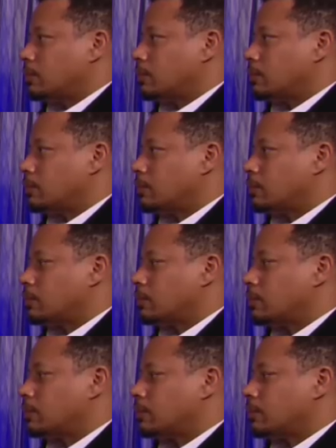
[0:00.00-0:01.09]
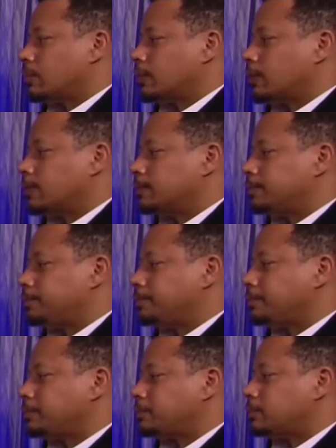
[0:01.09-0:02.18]

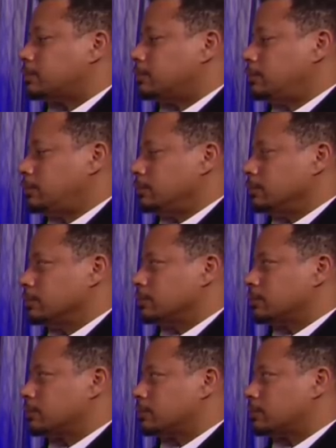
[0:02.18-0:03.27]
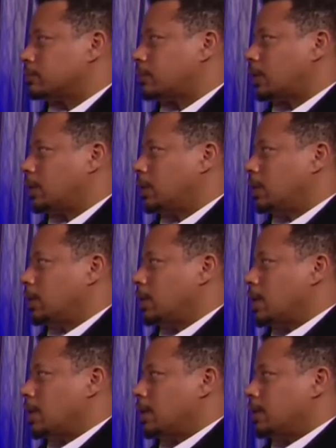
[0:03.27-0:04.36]

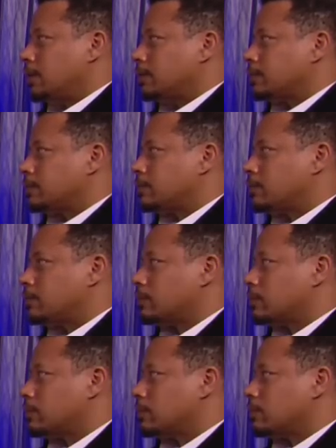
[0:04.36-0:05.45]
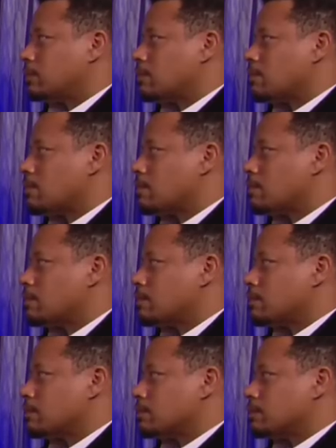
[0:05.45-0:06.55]

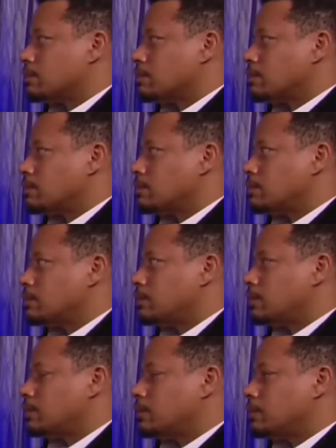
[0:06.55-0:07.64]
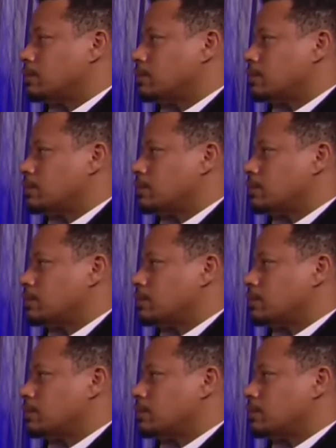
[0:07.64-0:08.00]
This person isn't speaking.